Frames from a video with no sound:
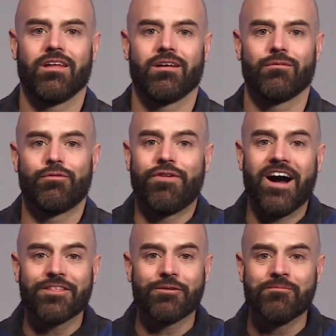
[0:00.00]
We'll
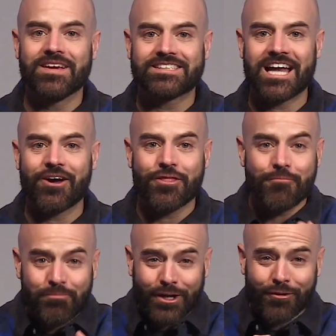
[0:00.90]
find that we missed out on the
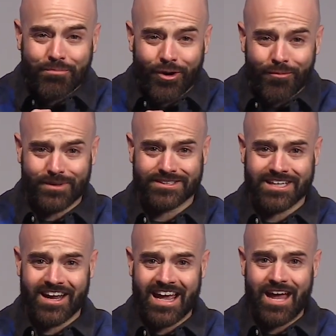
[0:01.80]
bigger purpose
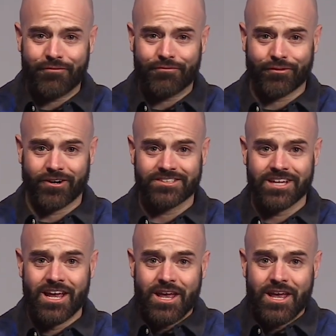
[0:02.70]
God had for us.